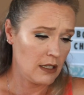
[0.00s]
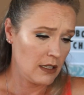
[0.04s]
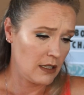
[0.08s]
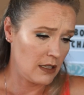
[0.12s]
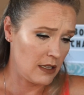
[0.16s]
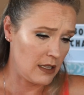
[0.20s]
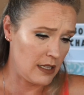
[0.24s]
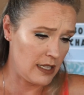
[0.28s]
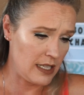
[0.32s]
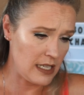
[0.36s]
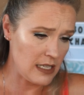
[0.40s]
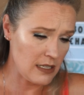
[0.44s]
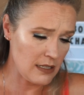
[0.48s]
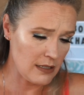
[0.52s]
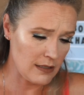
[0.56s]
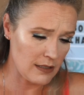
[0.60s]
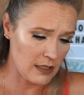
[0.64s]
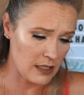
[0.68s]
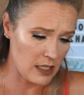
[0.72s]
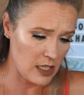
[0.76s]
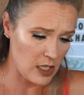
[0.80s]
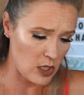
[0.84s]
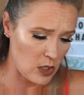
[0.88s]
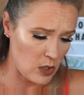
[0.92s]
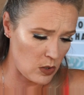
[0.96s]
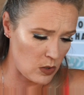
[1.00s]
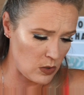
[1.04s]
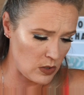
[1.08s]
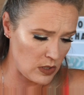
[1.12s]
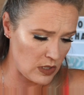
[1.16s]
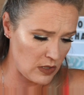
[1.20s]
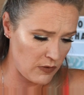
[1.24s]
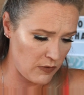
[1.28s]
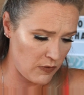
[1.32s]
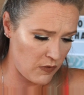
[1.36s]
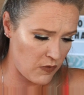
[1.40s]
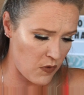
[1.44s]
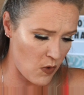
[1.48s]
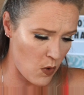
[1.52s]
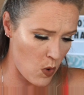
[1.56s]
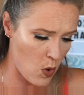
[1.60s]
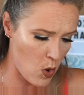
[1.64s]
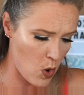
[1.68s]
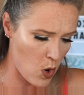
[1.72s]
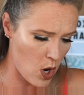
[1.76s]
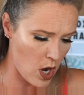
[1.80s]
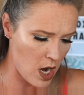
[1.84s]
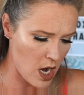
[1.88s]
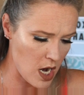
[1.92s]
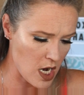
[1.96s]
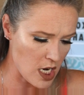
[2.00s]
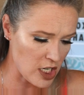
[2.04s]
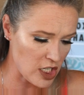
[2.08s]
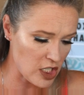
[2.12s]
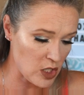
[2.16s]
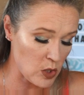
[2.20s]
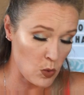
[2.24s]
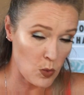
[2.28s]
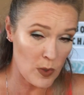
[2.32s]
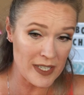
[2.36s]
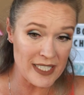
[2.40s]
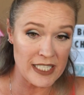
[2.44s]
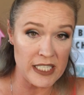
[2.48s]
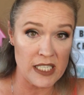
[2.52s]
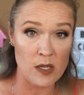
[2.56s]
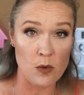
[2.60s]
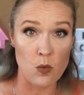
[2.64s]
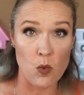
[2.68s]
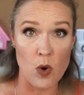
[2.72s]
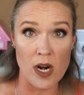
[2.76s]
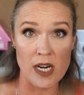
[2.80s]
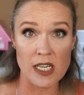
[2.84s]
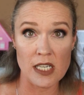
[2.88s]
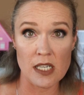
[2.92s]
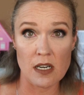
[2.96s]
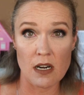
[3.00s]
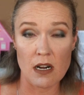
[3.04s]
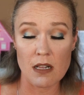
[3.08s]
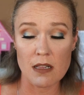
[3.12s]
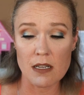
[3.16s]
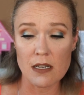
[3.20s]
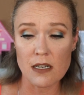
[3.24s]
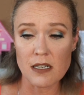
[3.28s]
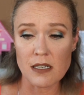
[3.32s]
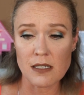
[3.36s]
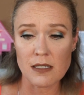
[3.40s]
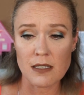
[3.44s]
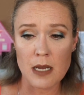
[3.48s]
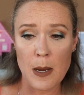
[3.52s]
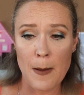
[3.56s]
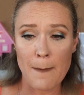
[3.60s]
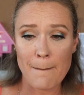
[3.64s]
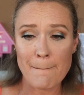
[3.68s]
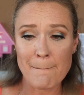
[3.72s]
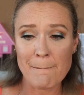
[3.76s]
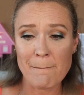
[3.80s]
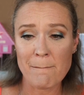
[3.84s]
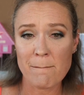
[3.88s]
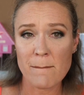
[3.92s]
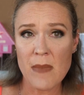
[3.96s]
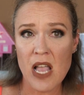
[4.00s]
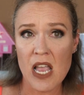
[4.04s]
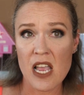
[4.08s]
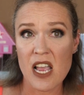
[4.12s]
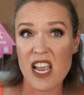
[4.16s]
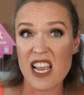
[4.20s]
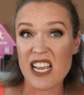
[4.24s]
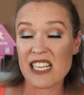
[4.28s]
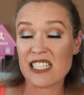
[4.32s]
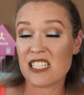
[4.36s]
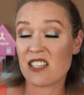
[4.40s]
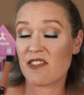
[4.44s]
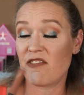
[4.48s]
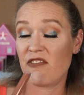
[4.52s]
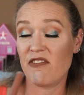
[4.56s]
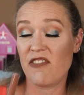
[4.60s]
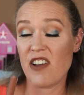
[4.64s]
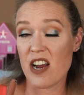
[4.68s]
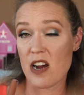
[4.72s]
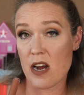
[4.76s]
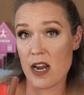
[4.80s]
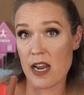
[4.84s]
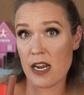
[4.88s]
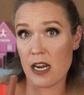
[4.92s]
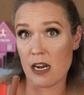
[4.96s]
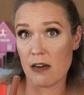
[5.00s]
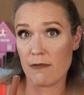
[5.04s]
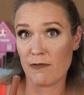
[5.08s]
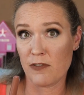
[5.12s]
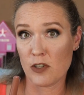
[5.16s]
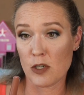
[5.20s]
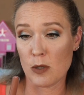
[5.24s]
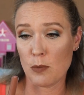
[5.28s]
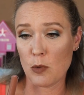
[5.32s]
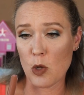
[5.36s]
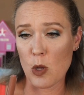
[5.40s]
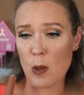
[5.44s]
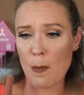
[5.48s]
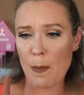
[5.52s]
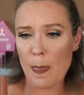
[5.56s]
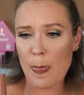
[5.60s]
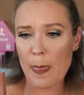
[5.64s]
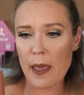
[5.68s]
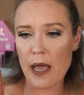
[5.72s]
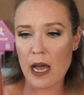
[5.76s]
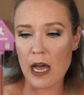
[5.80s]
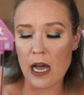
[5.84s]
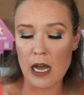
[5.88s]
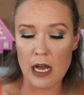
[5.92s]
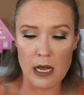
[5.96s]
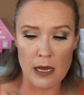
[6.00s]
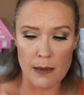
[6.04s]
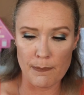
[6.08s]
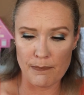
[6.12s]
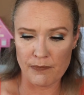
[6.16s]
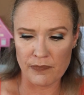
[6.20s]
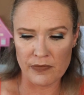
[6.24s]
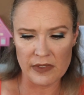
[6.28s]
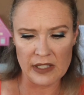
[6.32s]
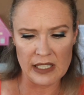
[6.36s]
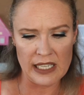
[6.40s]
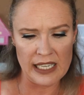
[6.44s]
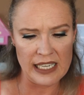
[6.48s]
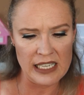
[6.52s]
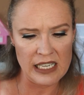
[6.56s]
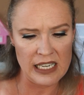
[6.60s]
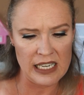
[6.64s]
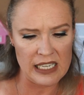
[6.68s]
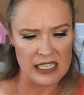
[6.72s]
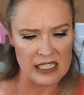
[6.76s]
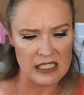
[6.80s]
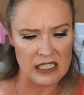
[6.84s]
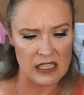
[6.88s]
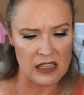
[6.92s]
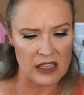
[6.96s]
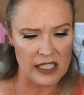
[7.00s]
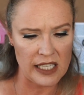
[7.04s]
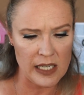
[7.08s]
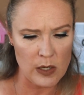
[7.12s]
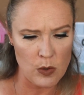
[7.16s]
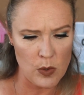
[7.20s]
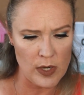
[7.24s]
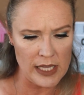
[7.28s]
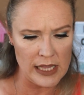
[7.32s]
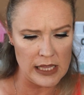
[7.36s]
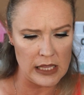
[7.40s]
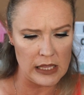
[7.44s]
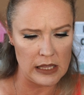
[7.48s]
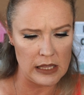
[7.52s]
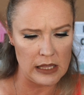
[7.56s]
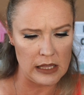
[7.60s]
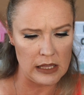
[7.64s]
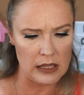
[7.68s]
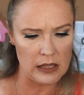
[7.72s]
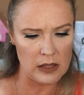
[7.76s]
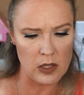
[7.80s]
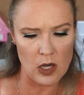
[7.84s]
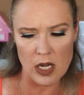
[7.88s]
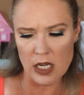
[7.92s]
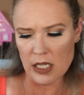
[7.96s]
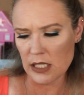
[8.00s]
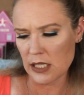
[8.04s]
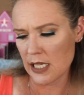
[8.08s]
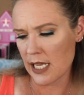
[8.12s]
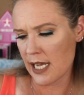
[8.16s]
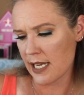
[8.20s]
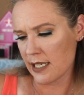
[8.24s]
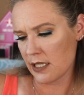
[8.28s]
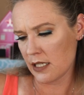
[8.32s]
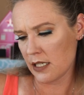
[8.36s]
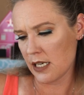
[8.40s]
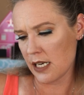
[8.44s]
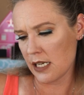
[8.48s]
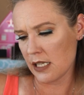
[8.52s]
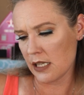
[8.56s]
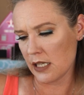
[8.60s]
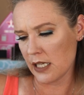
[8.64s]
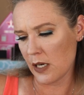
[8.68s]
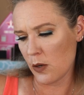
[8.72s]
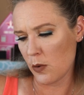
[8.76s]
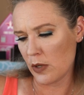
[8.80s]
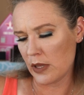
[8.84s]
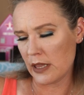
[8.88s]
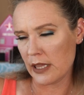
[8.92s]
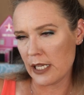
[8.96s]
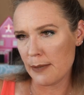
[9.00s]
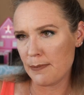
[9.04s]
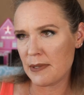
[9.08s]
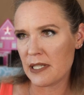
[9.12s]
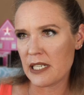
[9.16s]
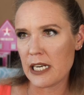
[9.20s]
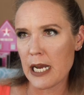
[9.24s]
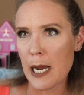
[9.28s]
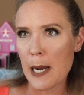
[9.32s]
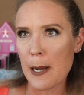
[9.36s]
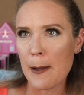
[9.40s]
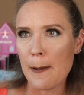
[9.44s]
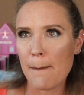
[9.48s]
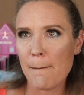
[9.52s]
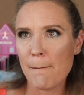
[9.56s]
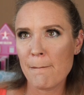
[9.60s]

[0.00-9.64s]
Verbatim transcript: this goes for $21. It's very comfortable. Um, it is a liquid, long lasting liquid lipstick,